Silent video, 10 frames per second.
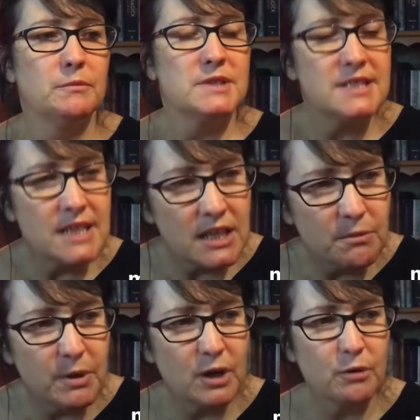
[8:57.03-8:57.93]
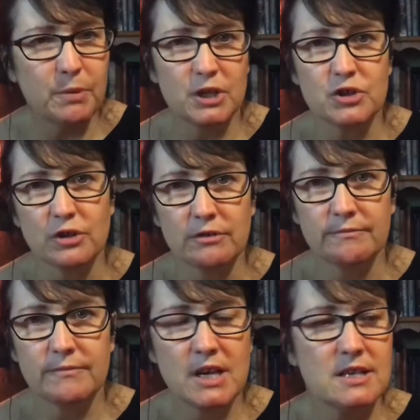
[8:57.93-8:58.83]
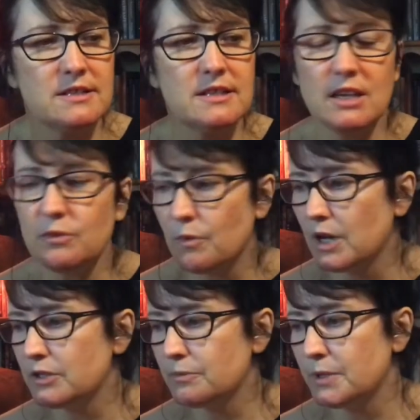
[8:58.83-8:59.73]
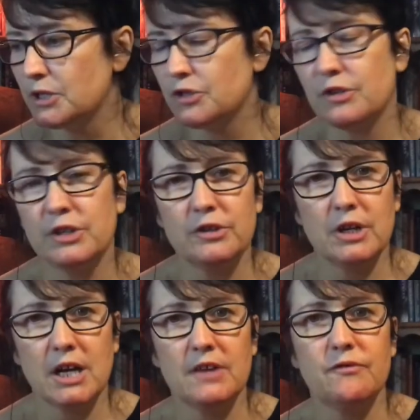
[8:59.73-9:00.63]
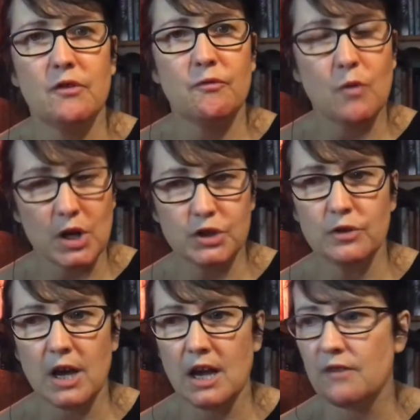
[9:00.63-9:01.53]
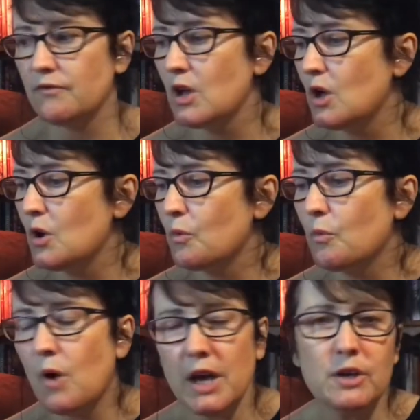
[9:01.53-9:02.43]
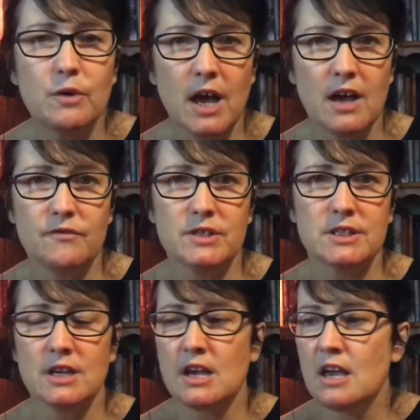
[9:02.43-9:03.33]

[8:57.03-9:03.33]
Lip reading: see the bigger picture, see the wider picture in your life of what you have, why you have it.